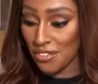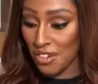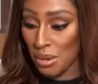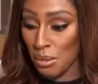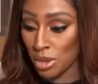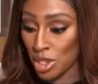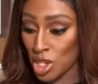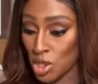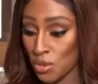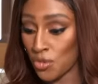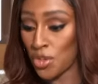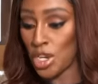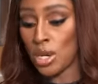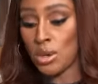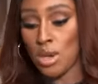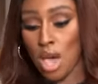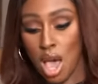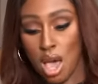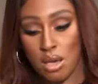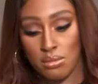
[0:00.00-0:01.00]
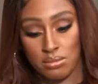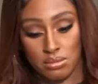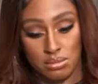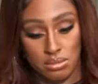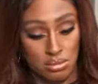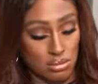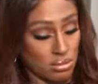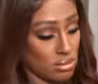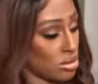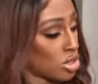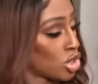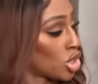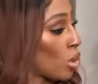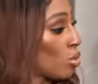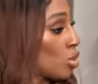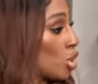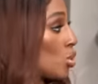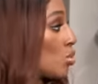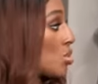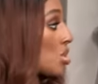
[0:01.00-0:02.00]
if I'm honest with you.
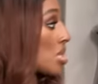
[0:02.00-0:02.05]
Don't you